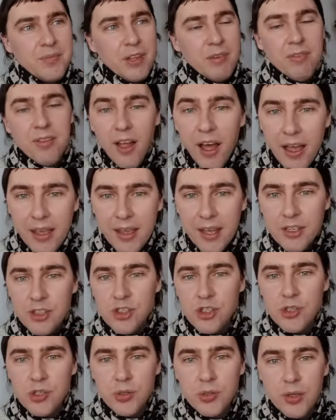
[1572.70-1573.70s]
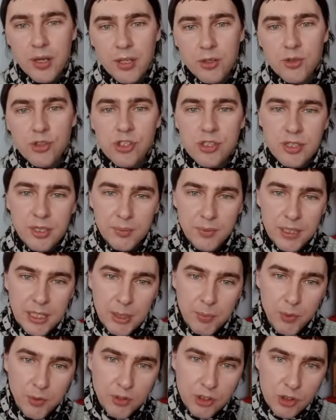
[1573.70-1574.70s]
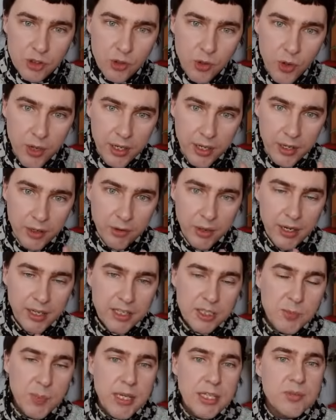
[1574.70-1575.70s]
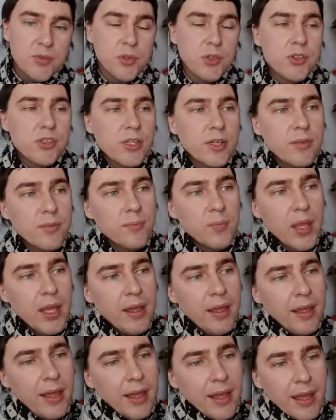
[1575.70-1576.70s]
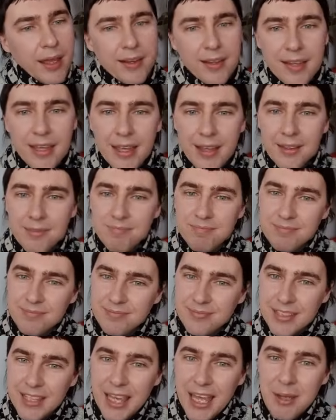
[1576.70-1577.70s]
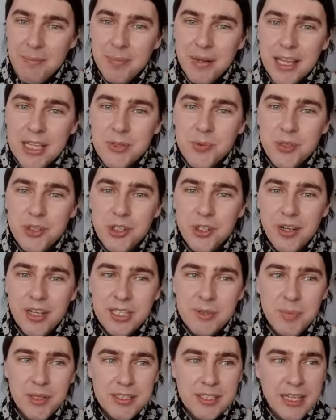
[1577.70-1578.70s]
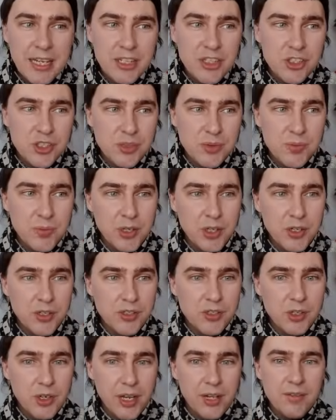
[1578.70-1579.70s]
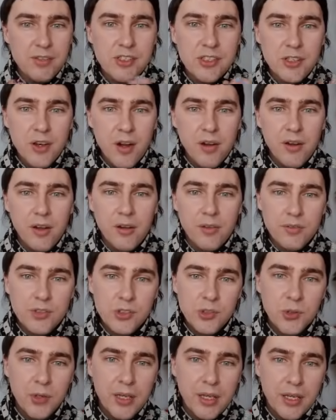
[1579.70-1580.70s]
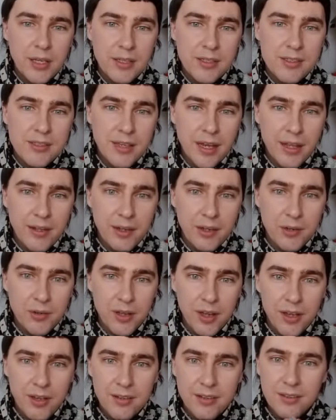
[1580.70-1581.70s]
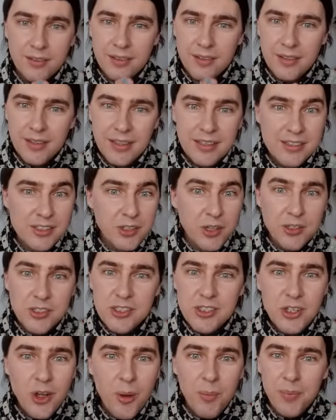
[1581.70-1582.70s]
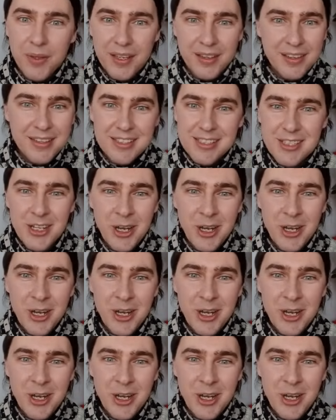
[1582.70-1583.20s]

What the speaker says: flying at you, and you just keep on destroying and creating space for yourself. And again, the game plays with your expectations, because you kind of start off doing it, and then you're like, it's not stopping.